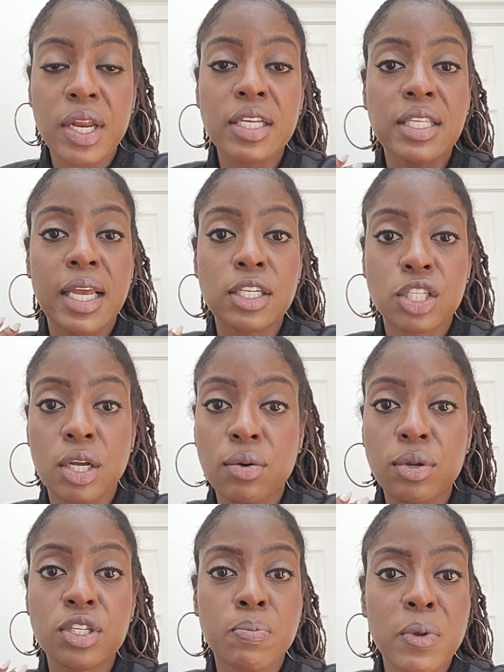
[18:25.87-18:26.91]
is that
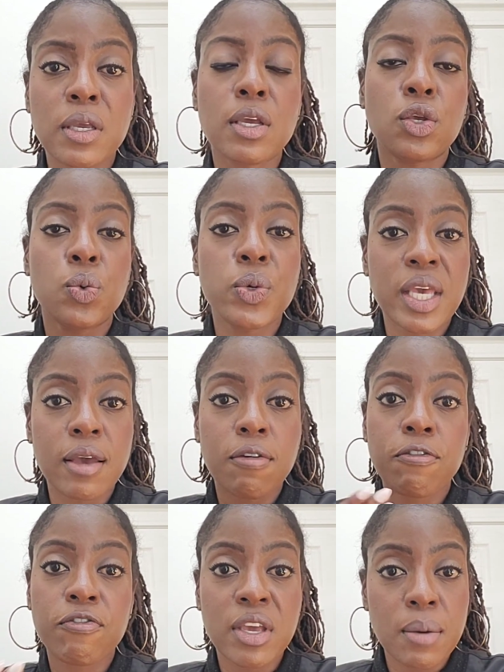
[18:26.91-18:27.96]
generally speaking, you get
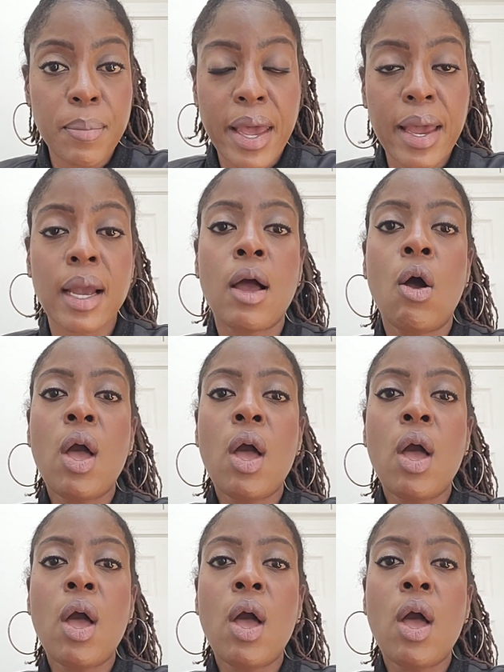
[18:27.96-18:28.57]
feedback